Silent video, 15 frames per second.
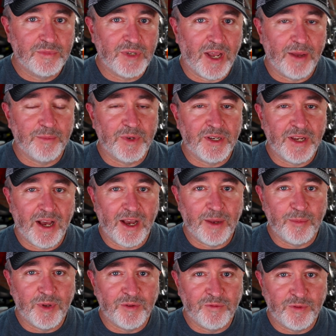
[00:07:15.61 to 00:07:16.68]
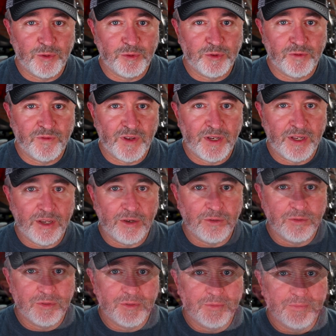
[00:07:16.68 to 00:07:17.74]
time to time in future
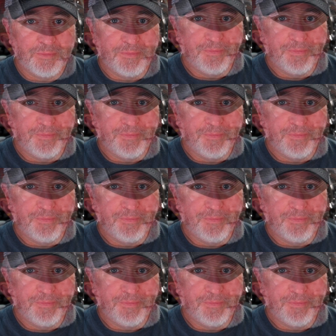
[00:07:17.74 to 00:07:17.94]
videos.